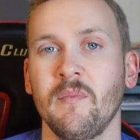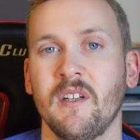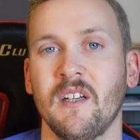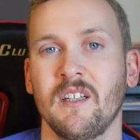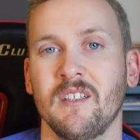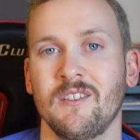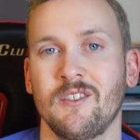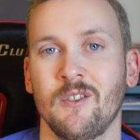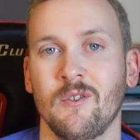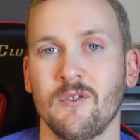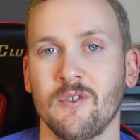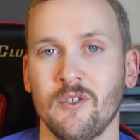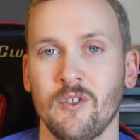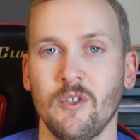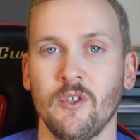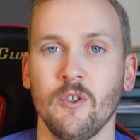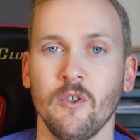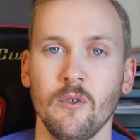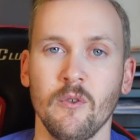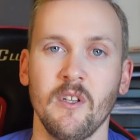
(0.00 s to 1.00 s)
because those
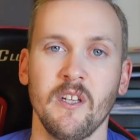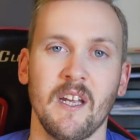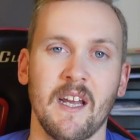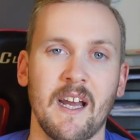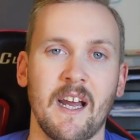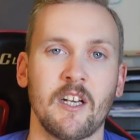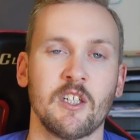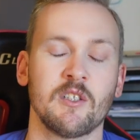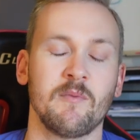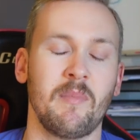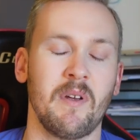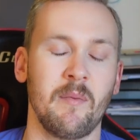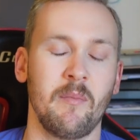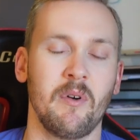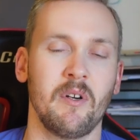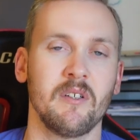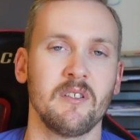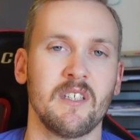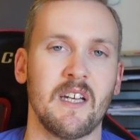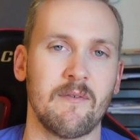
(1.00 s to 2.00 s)
newly hatched bed
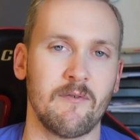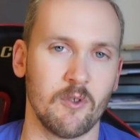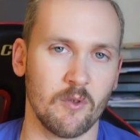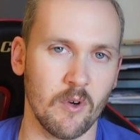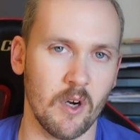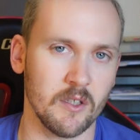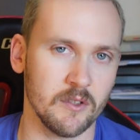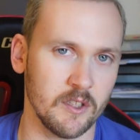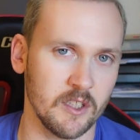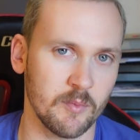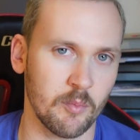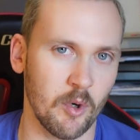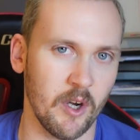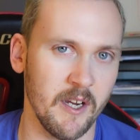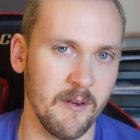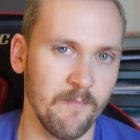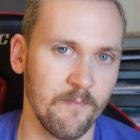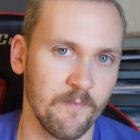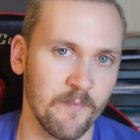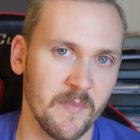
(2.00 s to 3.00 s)
bugs have to cross the
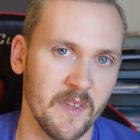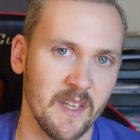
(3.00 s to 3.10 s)
spray.